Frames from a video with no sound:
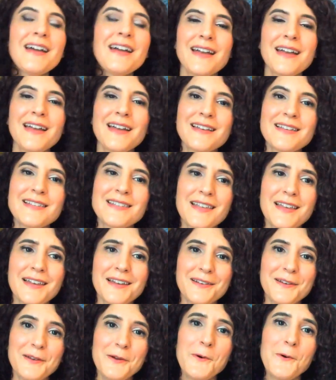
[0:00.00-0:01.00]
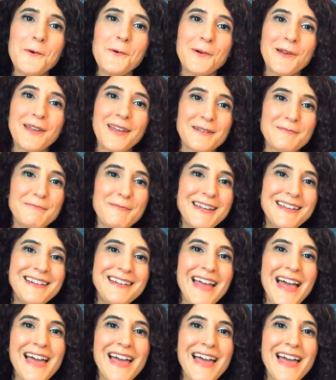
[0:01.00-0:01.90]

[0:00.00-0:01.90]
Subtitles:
is Nicole Kidman.